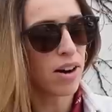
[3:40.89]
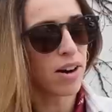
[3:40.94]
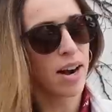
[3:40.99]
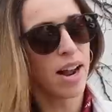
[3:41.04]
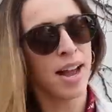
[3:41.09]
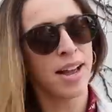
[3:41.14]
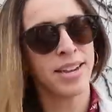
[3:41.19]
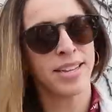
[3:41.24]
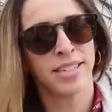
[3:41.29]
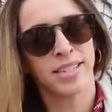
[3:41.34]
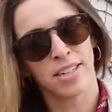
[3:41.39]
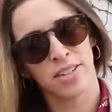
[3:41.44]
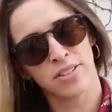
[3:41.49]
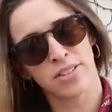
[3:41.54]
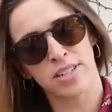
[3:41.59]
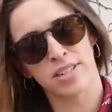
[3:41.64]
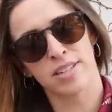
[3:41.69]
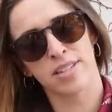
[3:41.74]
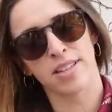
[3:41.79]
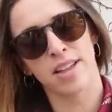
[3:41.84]
her head is
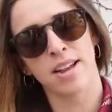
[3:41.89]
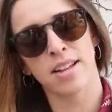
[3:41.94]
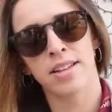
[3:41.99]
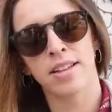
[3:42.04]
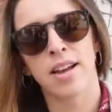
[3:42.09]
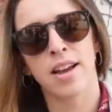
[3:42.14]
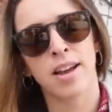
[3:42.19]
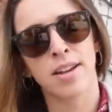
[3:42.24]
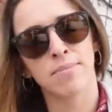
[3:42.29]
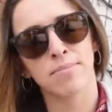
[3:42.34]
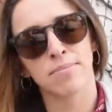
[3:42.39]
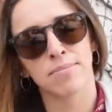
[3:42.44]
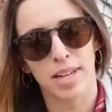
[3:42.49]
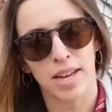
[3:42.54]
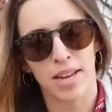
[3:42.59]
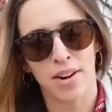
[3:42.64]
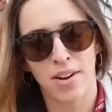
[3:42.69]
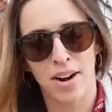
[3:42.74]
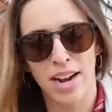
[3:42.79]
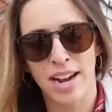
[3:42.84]
tilted slightly up,
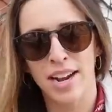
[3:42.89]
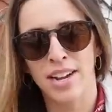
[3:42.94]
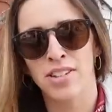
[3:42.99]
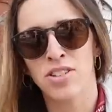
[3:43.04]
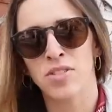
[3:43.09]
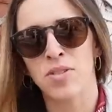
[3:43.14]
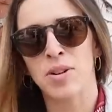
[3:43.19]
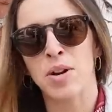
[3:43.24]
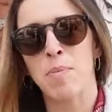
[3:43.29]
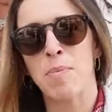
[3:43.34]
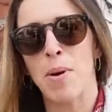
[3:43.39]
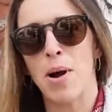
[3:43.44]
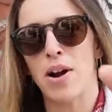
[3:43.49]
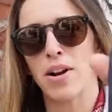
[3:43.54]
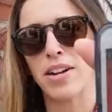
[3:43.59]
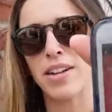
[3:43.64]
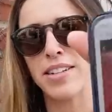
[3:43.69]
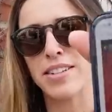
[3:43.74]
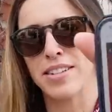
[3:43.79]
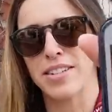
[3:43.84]
and her hands are in her
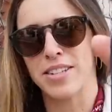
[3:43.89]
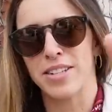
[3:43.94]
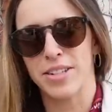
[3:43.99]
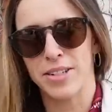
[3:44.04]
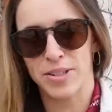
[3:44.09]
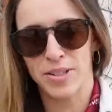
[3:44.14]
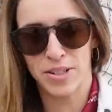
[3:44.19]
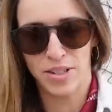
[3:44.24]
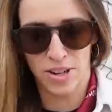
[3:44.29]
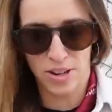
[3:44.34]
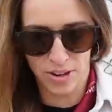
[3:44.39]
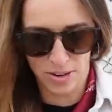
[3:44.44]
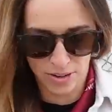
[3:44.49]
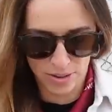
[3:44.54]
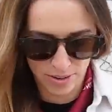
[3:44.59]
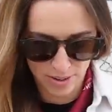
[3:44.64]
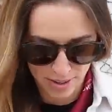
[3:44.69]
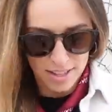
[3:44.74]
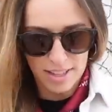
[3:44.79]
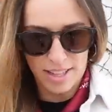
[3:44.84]
pockets.
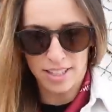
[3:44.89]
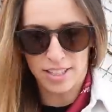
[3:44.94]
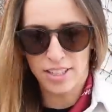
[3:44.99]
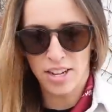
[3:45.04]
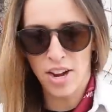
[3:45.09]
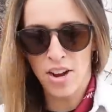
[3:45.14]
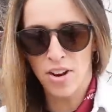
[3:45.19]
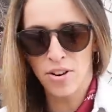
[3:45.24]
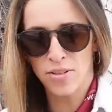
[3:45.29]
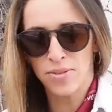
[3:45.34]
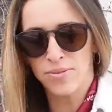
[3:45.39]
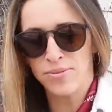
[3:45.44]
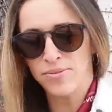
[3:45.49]
So let's go.